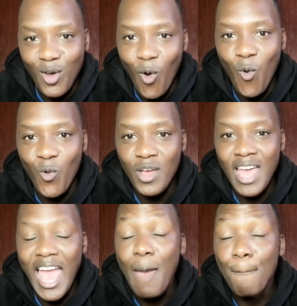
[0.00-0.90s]
go,
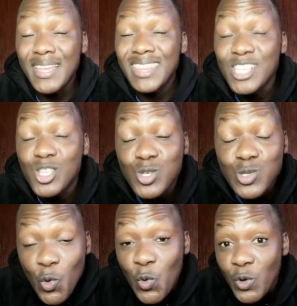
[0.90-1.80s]
but they're
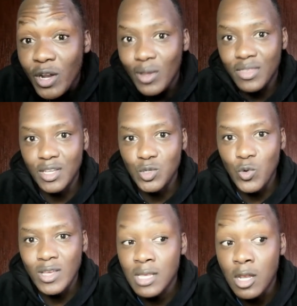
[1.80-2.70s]
so good at what they
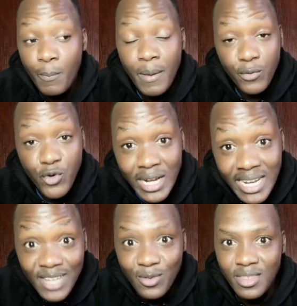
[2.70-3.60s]
do, and a lot of people
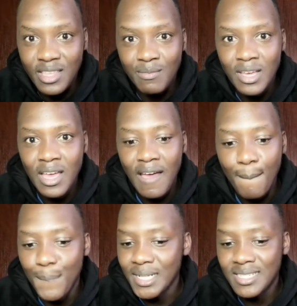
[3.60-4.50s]
rely on them,
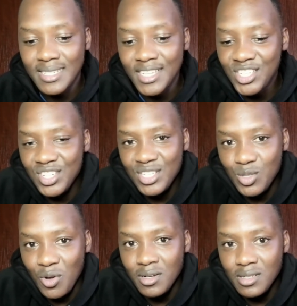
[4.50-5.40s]
but they
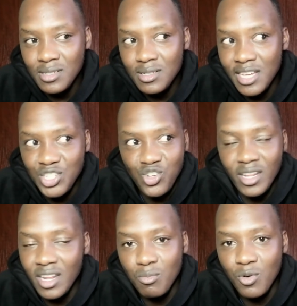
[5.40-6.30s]
just don't enjoy
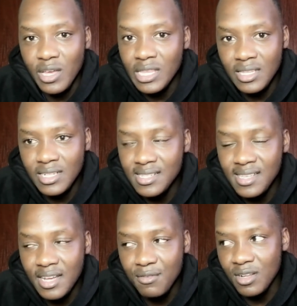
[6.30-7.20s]
it anymore, and then they
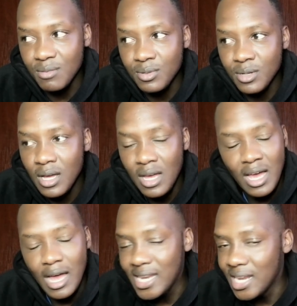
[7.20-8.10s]
decide, flip.
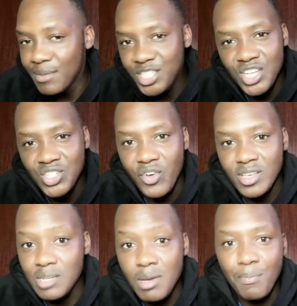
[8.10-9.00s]
Let me change
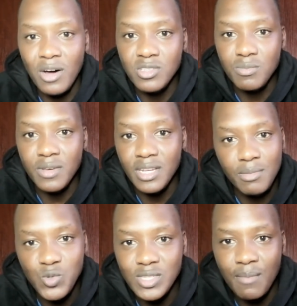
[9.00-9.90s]
careers. Let me bounce, man. Let
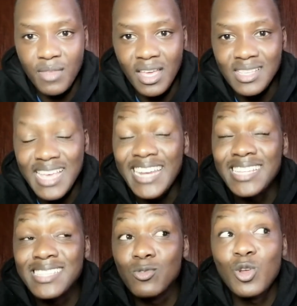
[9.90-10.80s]
me do something else. And
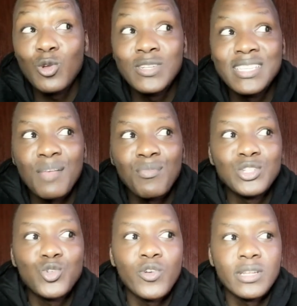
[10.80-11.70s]
it's
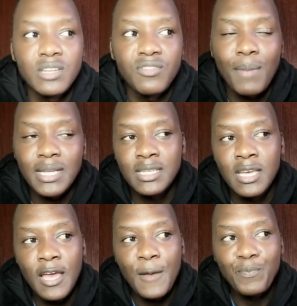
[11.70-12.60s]
something totally different, but
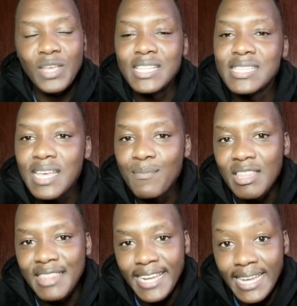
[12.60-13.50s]
it's
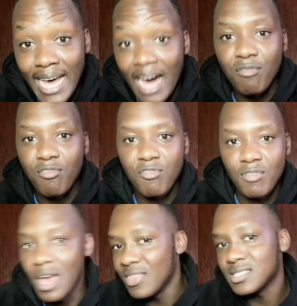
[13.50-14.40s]
something they
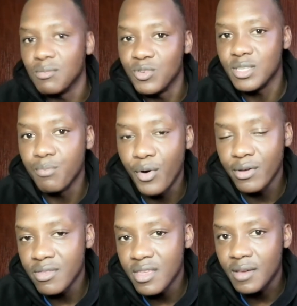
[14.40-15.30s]
love, and that's the most
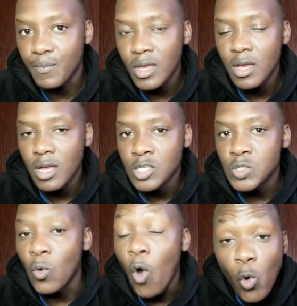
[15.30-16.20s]
important thing.
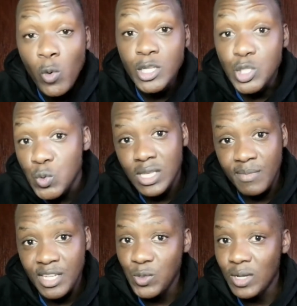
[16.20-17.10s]
So always do
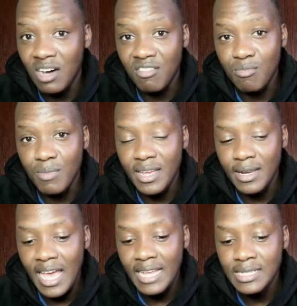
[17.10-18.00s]
something that you love,
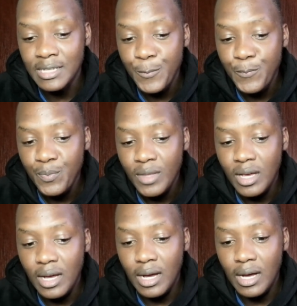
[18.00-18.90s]
man. And
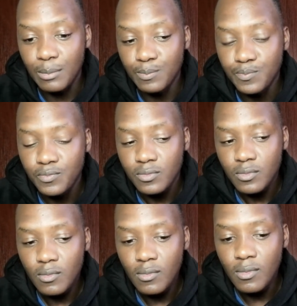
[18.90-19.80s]

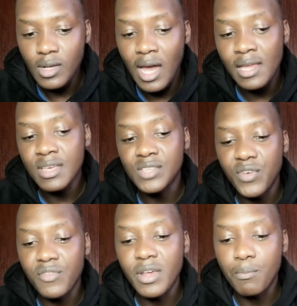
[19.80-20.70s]
I think it's
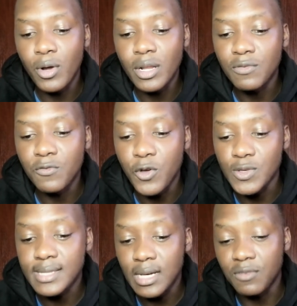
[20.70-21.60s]
very, very important for
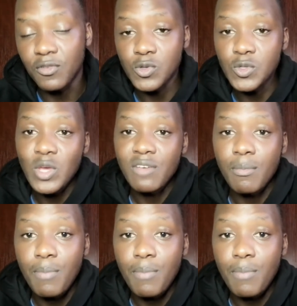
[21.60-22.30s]
yourself also to have a